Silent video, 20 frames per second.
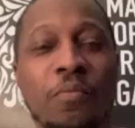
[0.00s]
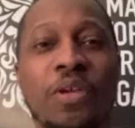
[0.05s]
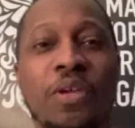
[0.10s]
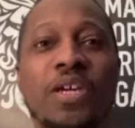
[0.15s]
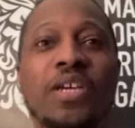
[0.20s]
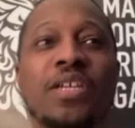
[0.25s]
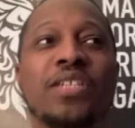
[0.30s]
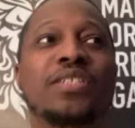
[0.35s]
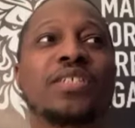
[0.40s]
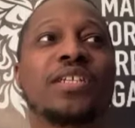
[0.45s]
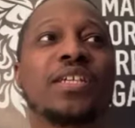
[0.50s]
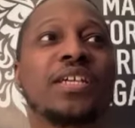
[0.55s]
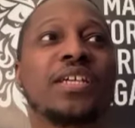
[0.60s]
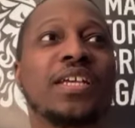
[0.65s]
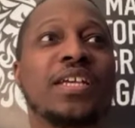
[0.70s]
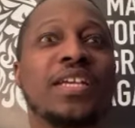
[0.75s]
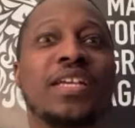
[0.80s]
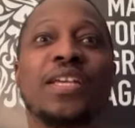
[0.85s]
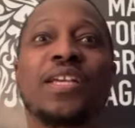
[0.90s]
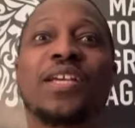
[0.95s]
Because
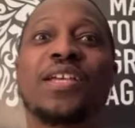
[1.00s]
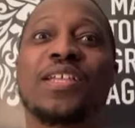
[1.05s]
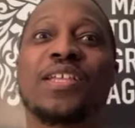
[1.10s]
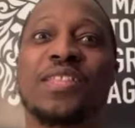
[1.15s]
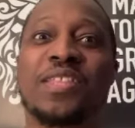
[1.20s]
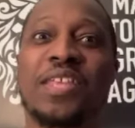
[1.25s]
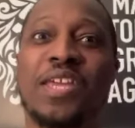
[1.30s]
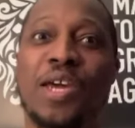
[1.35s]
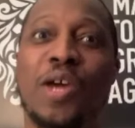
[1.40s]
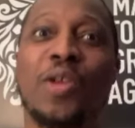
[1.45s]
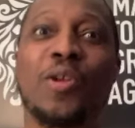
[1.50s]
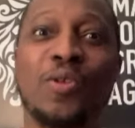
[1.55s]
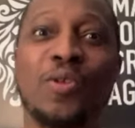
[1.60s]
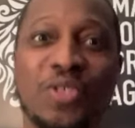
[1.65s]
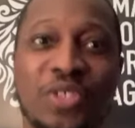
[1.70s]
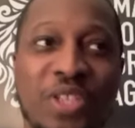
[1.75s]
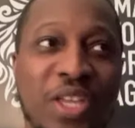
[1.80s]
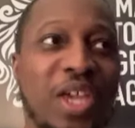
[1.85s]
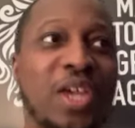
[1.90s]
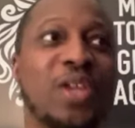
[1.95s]
they
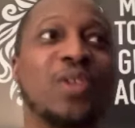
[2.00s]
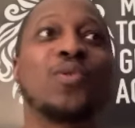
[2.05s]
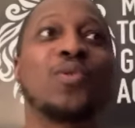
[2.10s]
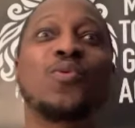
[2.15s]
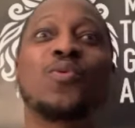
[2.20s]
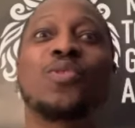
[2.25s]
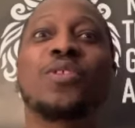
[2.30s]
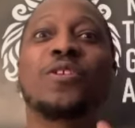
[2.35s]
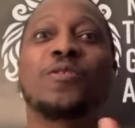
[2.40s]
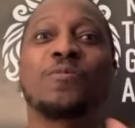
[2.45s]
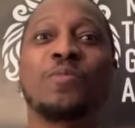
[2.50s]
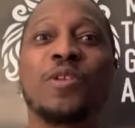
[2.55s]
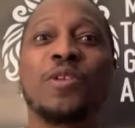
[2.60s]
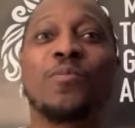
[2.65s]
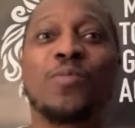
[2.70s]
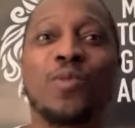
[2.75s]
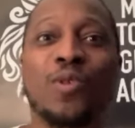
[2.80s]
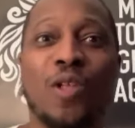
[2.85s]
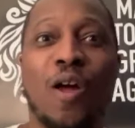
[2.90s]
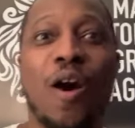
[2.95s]
understand who these
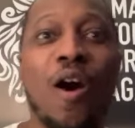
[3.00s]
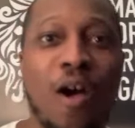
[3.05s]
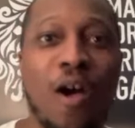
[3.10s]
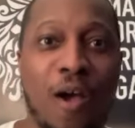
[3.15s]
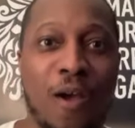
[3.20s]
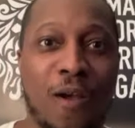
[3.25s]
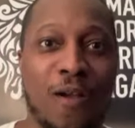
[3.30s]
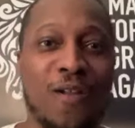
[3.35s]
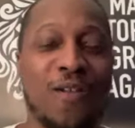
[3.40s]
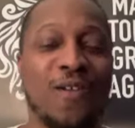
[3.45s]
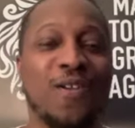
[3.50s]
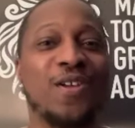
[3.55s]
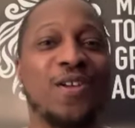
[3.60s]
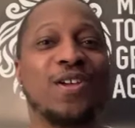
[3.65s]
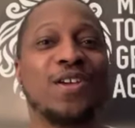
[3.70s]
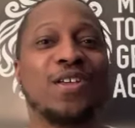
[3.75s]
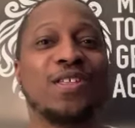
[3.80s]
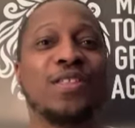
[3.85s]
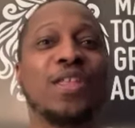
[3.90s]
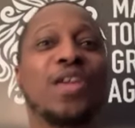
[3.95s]
people are.
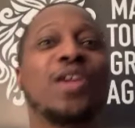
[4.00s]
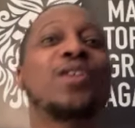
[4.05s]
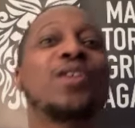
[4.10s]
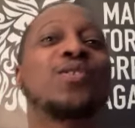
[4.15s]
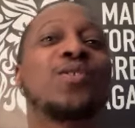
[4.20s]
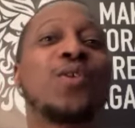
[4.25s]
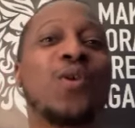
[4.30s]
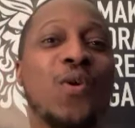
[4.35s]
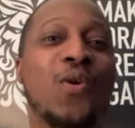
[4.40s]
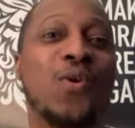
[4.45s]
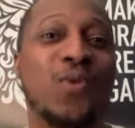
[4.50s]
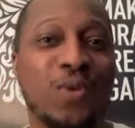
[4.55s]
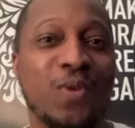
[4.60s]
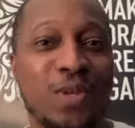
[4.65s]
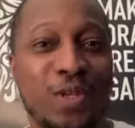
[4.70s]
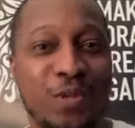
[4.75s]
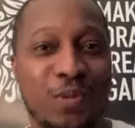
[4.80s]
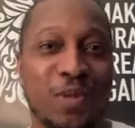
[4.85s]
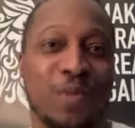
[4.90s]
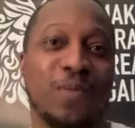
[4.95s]
They know who
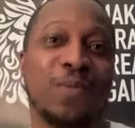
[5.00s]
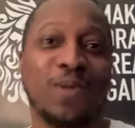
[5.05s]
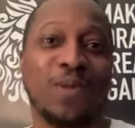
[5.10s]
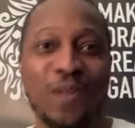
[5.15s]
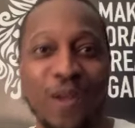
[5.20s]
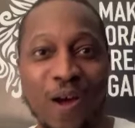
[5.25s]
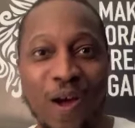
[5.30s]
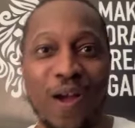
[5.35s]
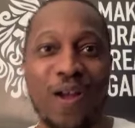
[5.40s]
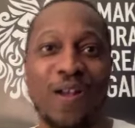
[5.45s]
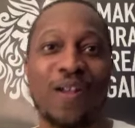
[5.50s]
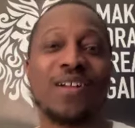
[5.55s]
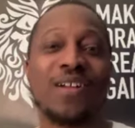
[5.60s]
these people are.